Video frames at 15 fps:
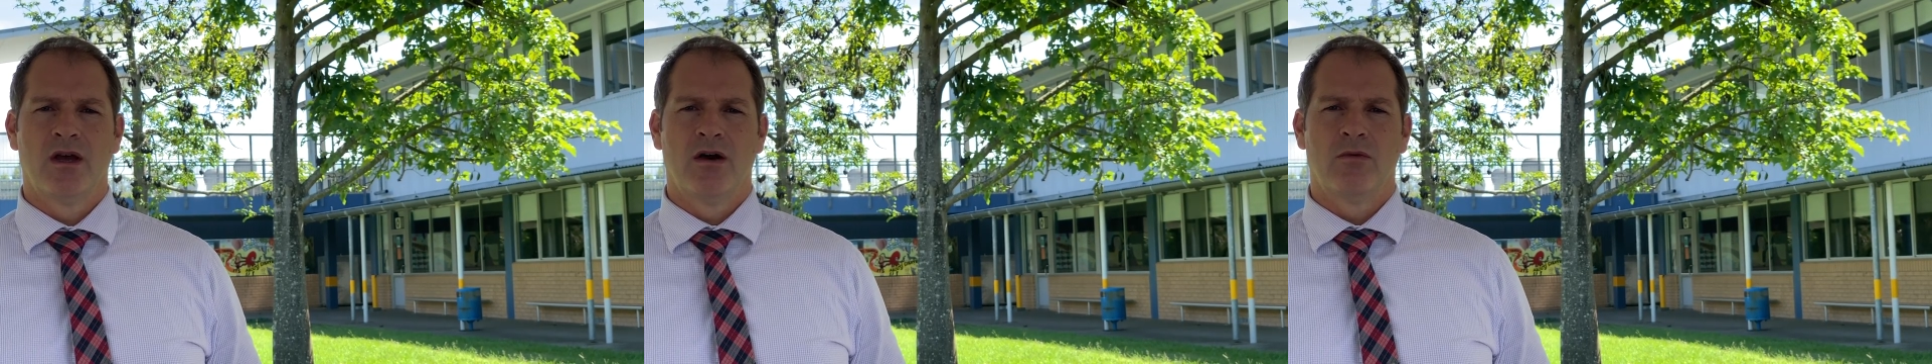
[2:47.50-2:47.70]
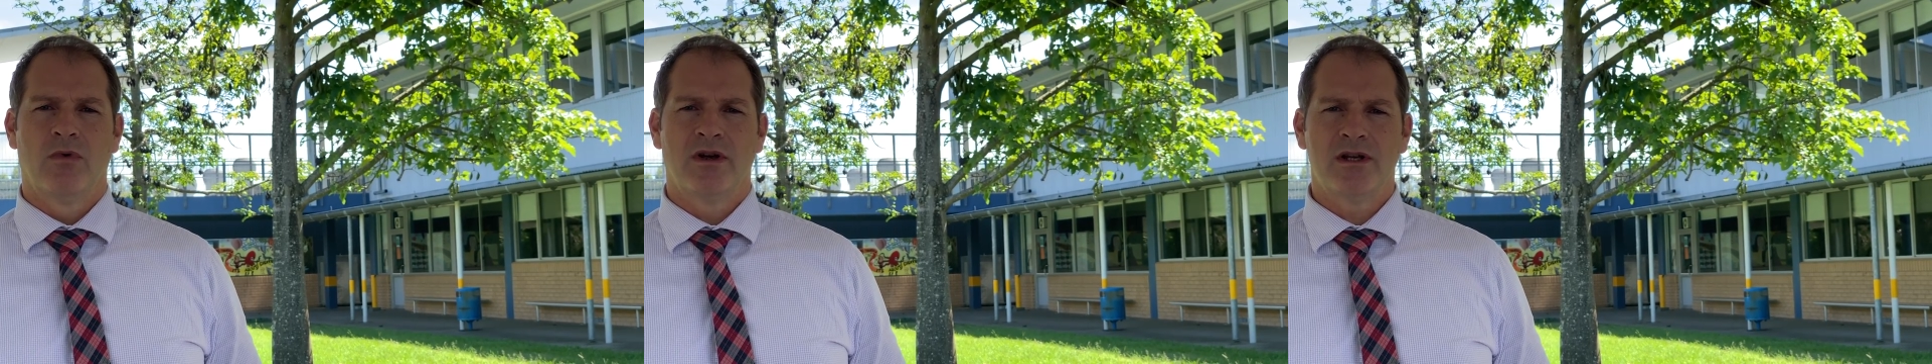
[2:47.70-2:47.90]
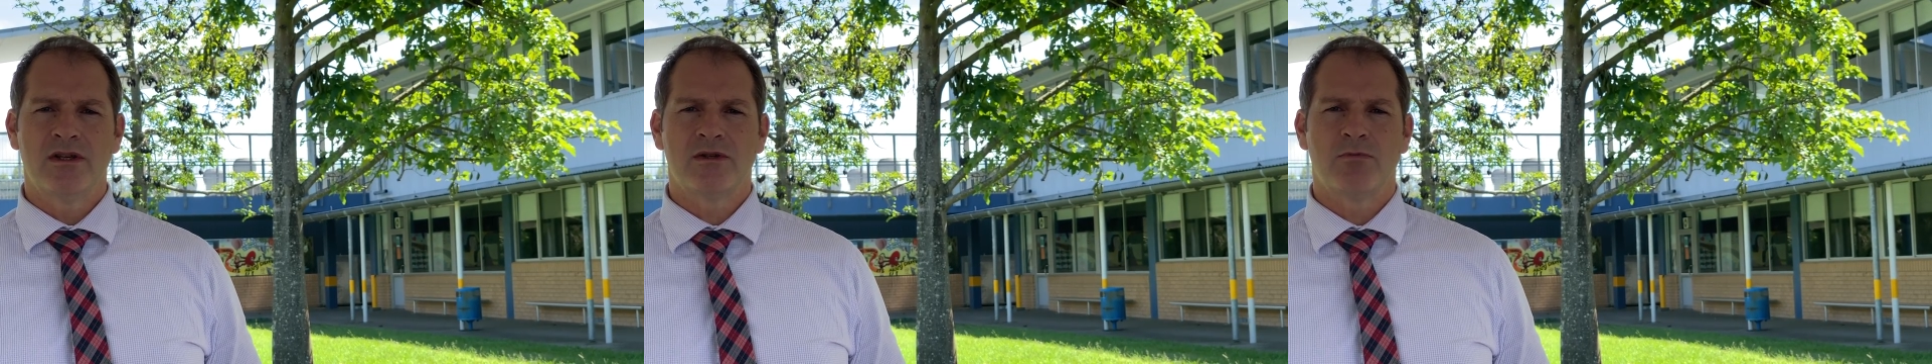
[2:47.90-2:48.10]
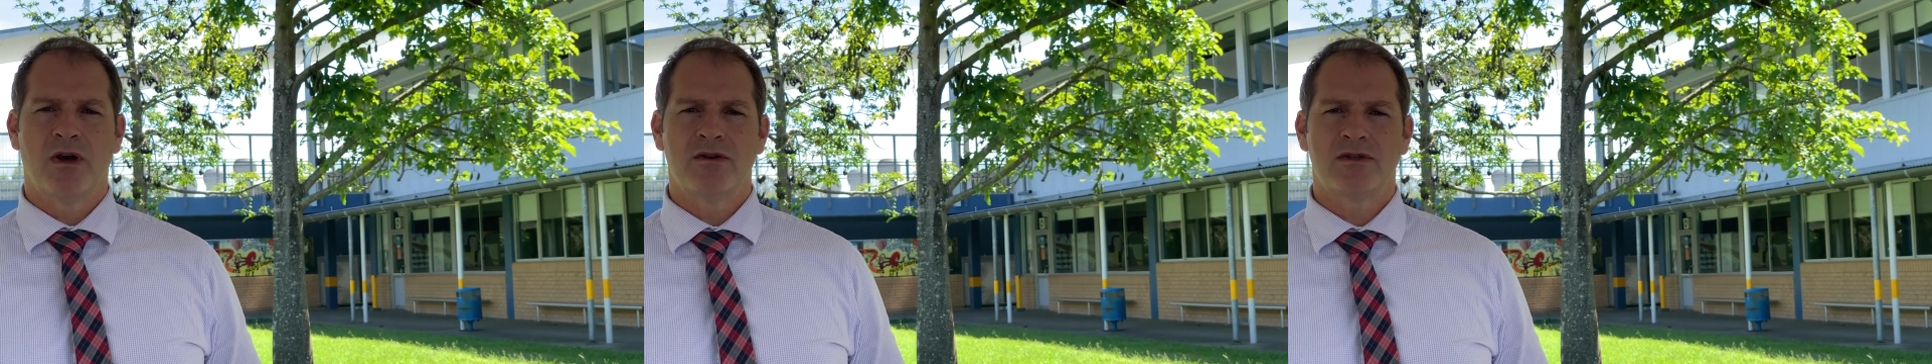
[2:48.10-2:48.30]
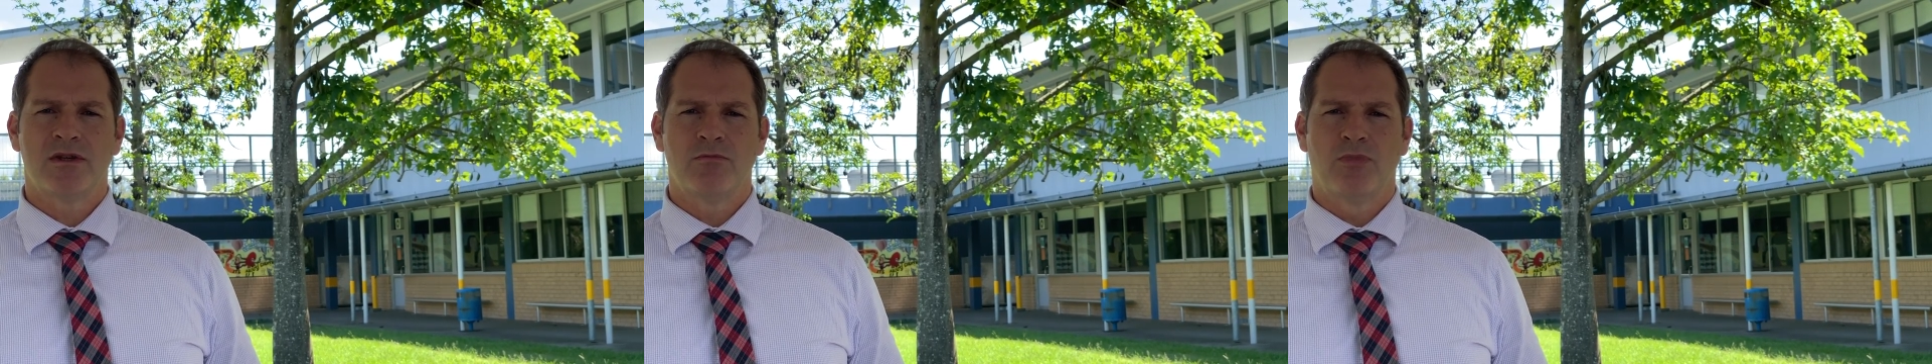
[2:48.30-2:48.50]
What is
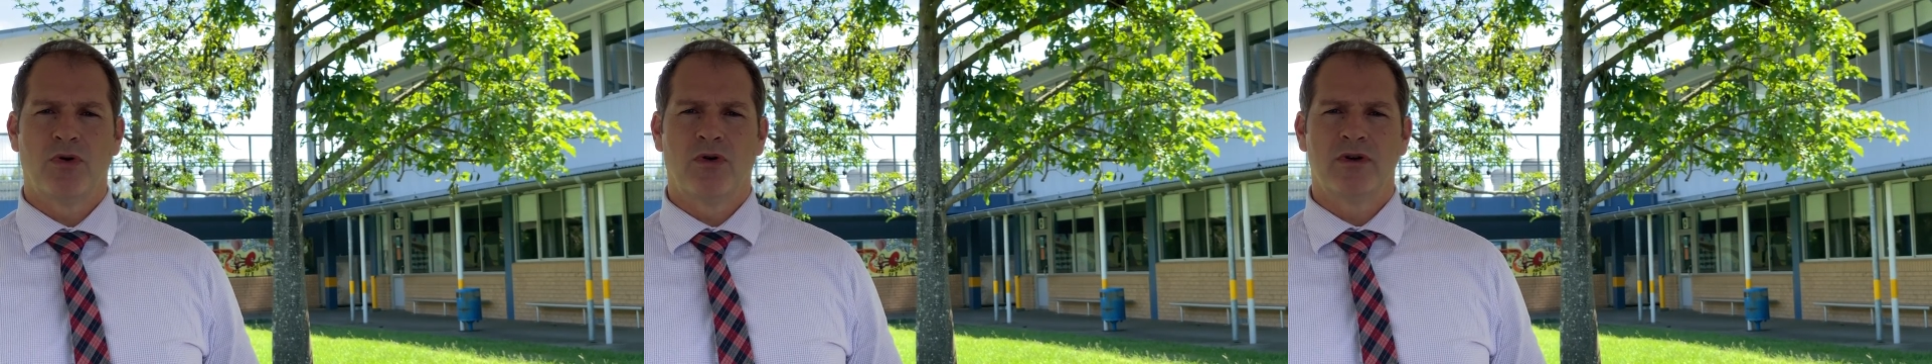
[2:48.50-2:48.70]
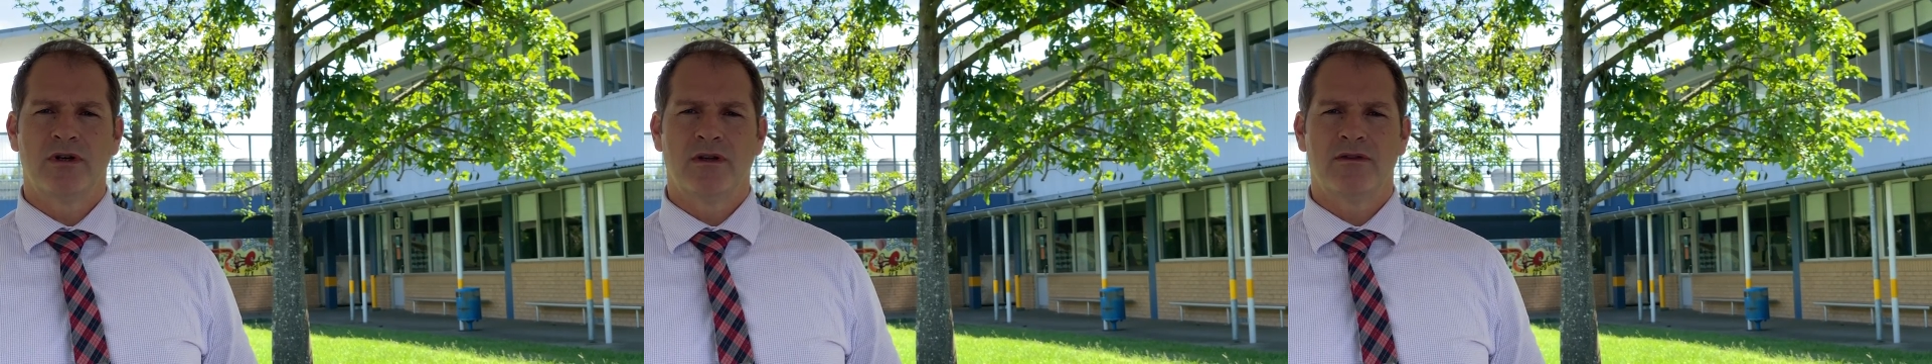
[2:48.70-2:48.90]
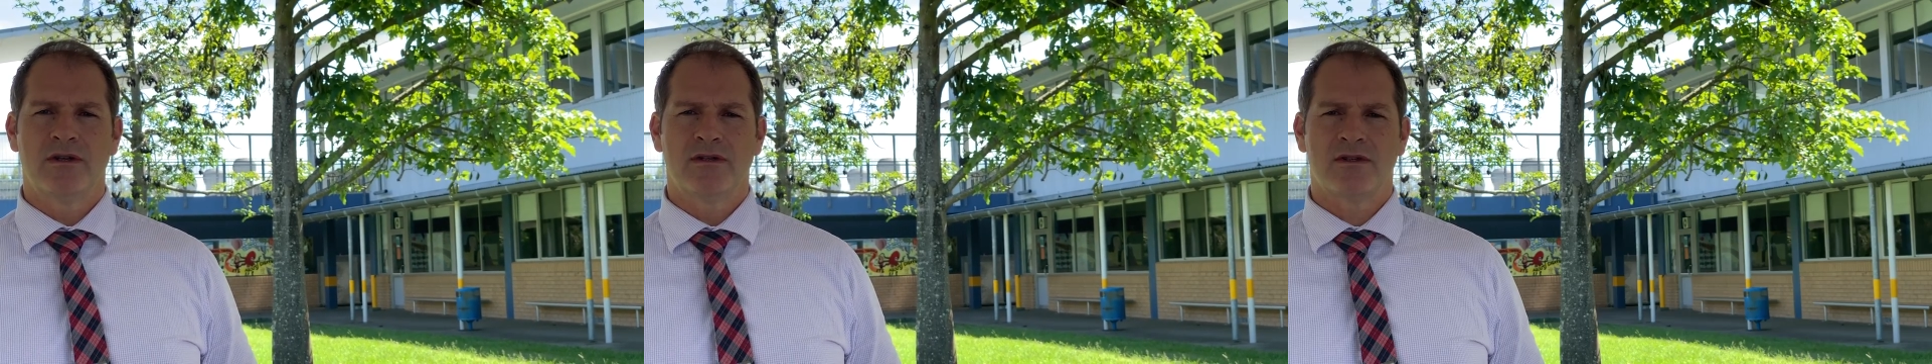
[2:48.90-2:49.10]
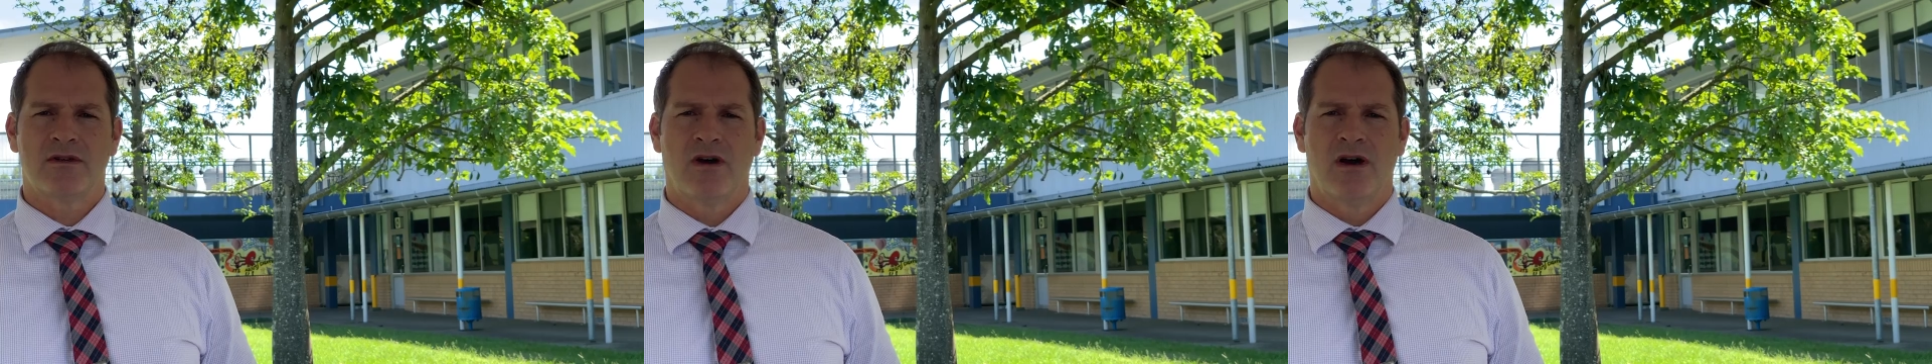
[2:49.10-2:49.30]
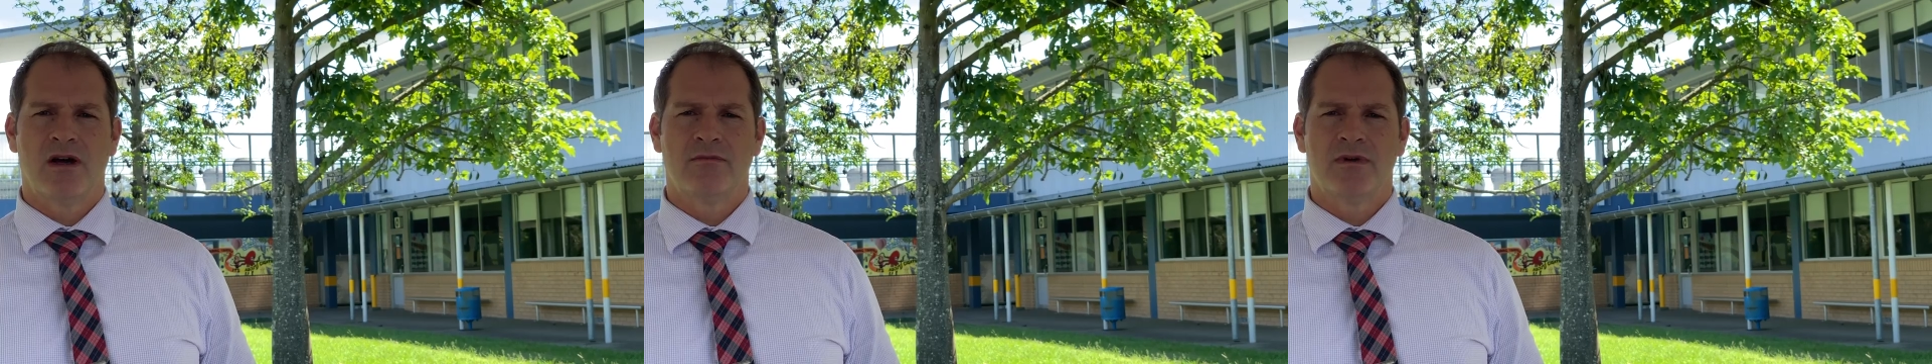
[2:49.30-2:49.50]
most important at this
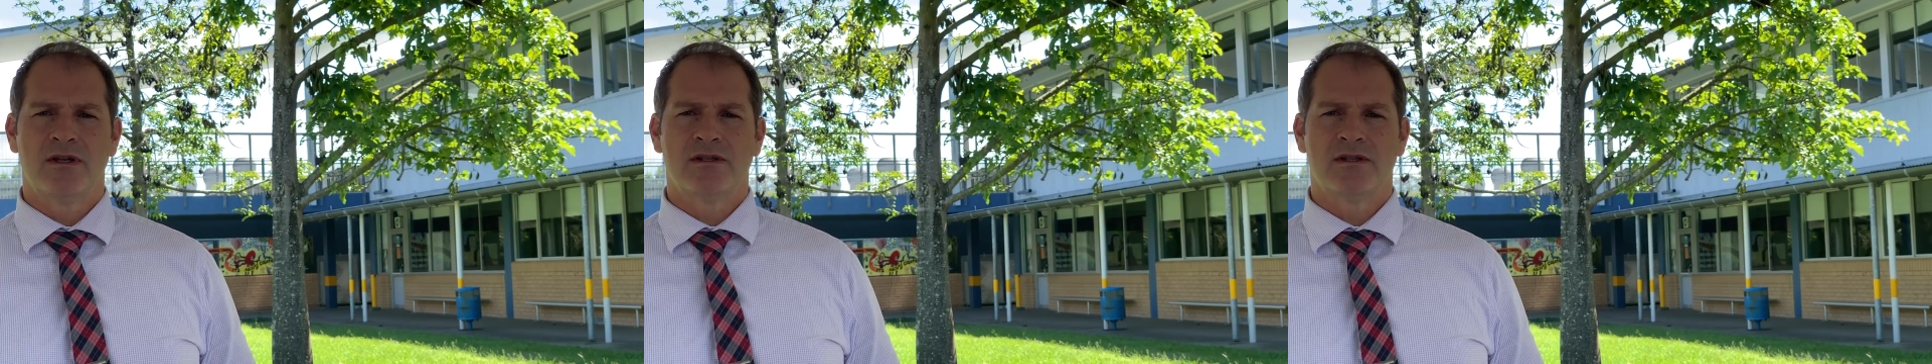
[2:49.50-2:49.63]
time